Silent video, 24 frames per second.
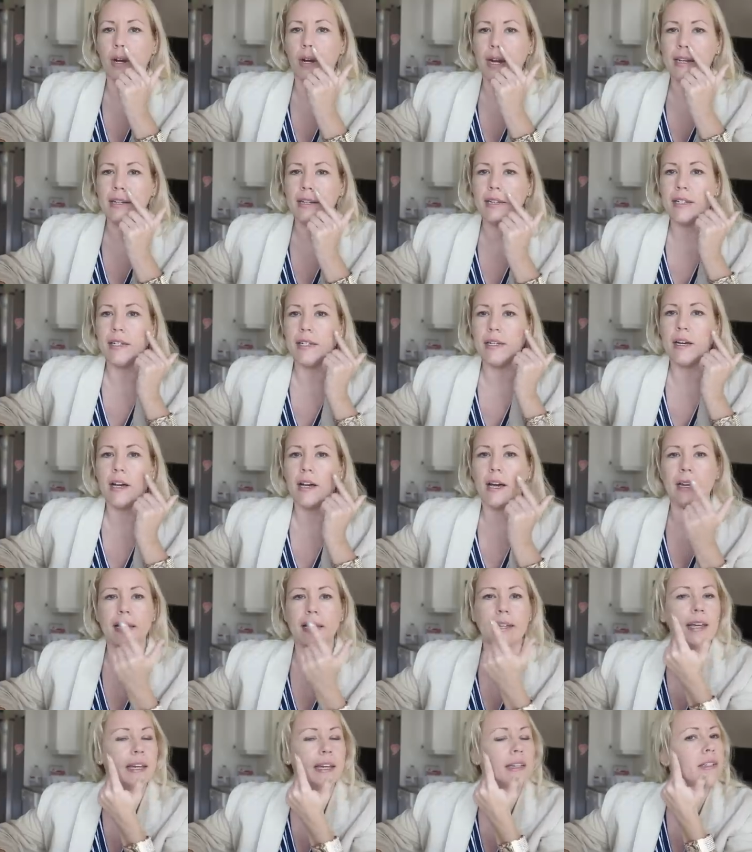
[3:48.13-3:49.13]
right here
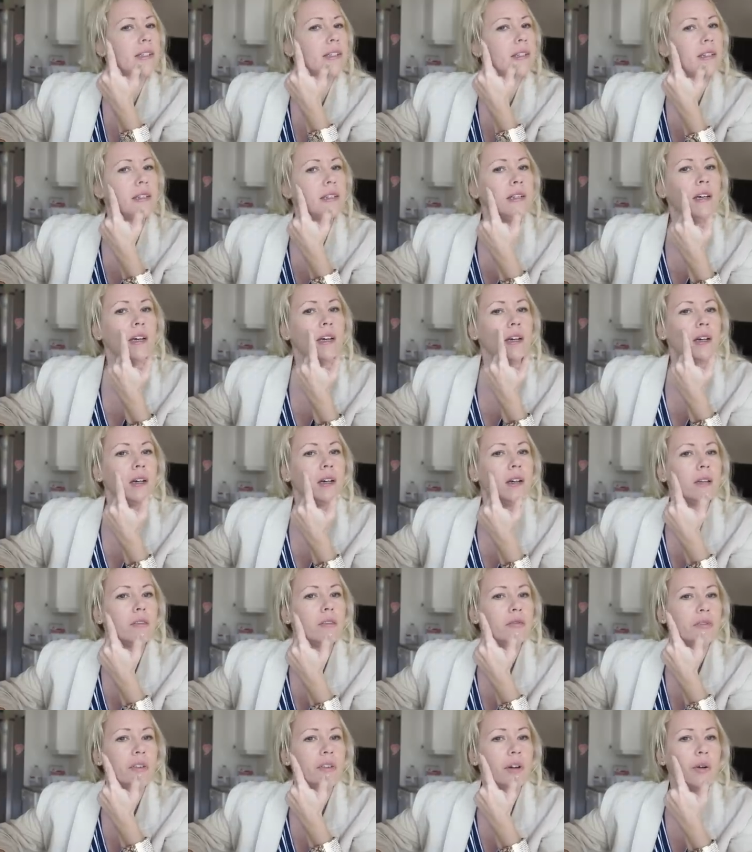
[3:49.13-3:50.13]
I get
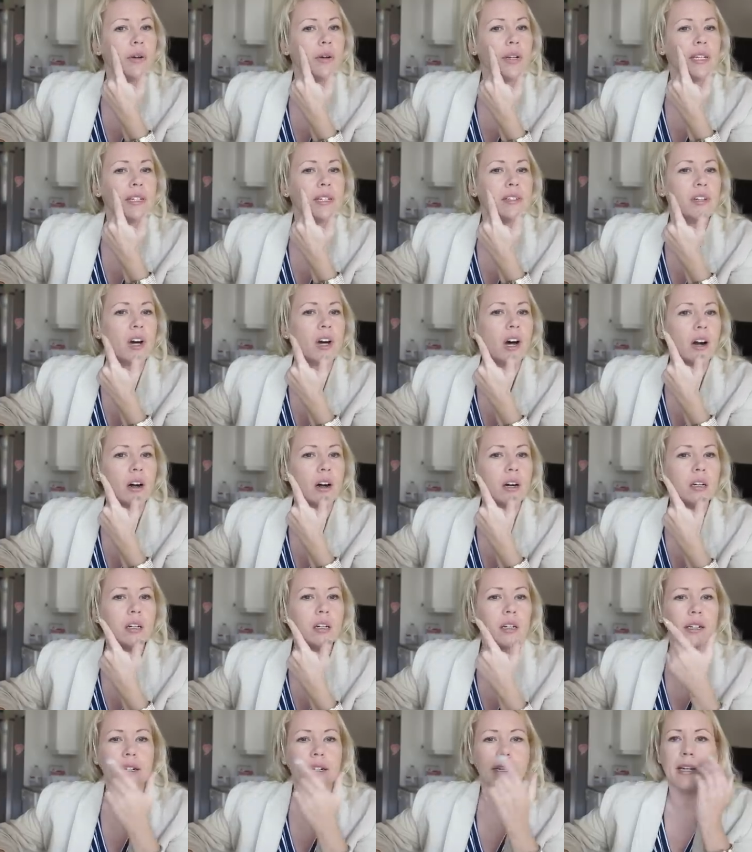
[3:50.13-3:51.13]
very
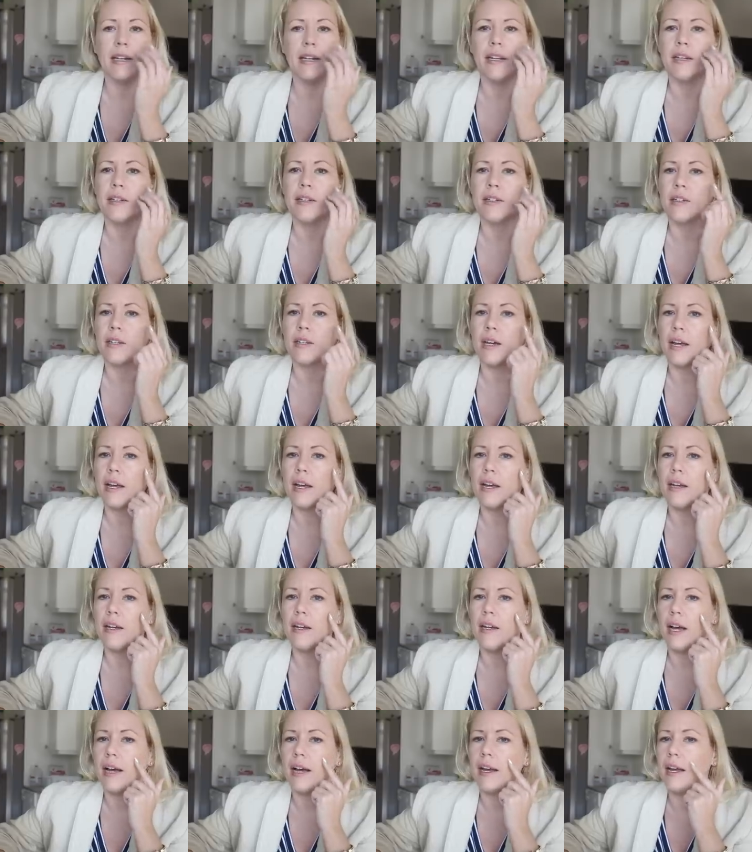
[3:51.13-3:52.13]
dark and
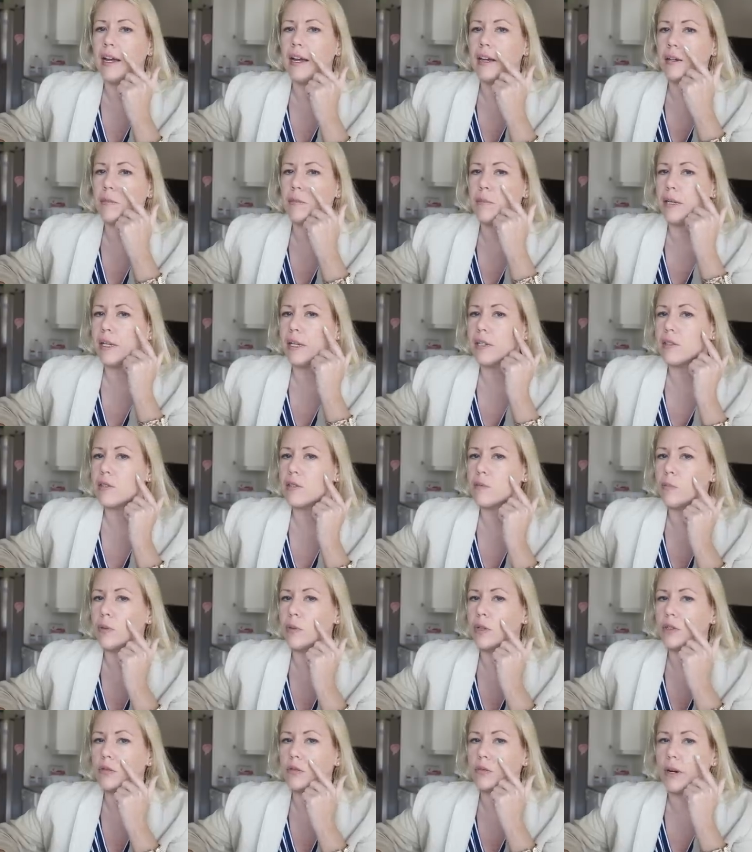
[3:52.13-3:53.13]
I, I had a big
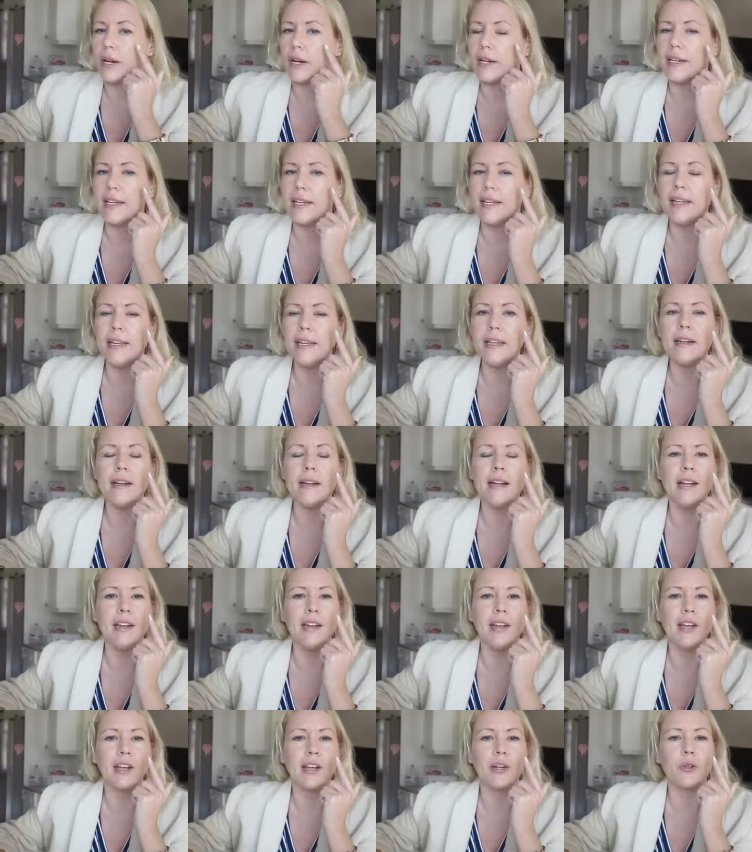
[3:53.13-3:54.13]
spot right here
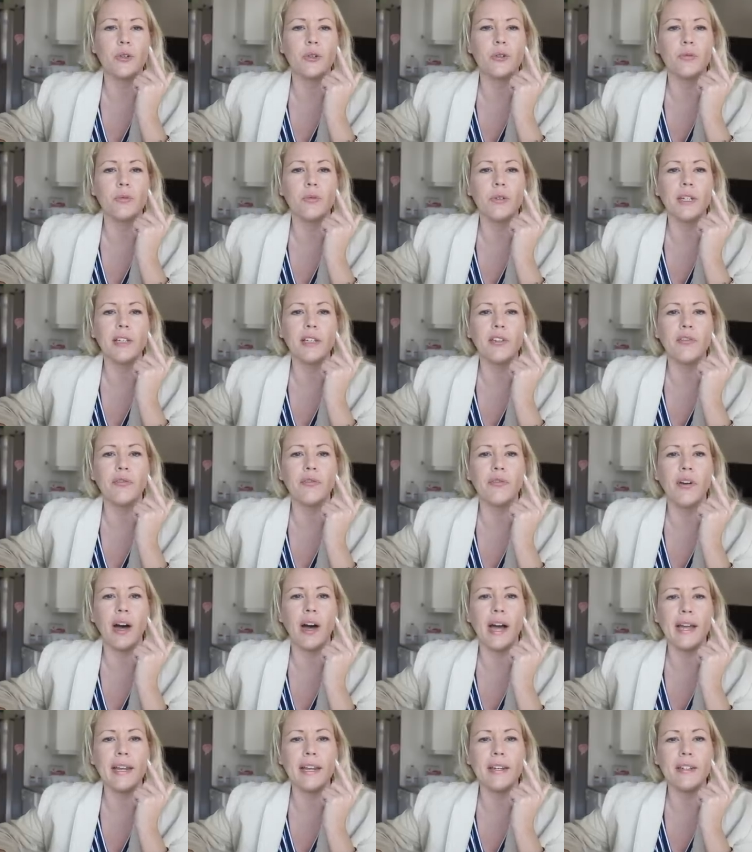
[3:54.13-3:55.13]
and I could really
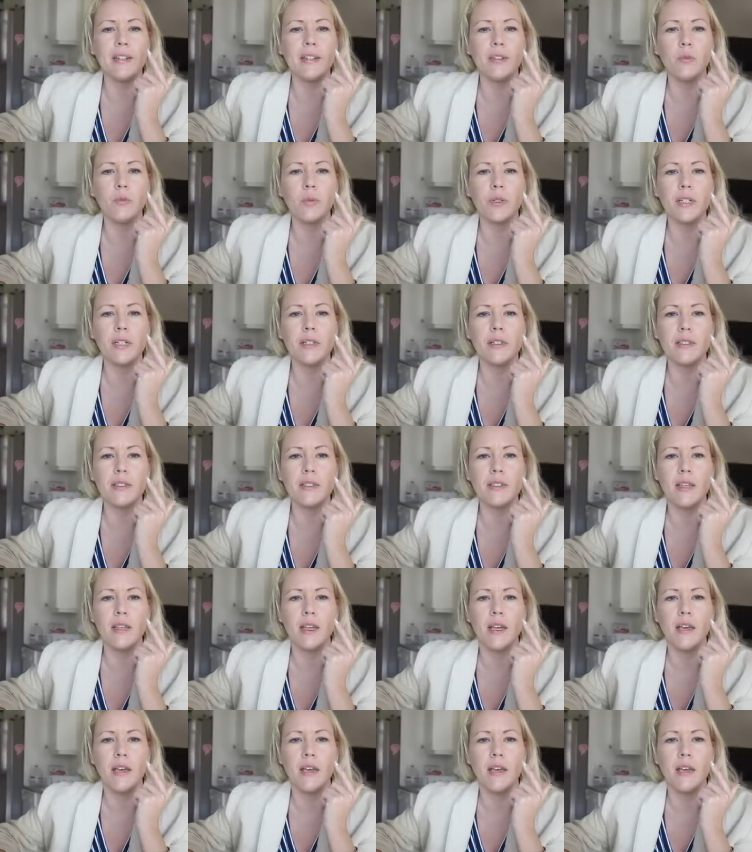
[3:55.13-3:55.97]
fight it with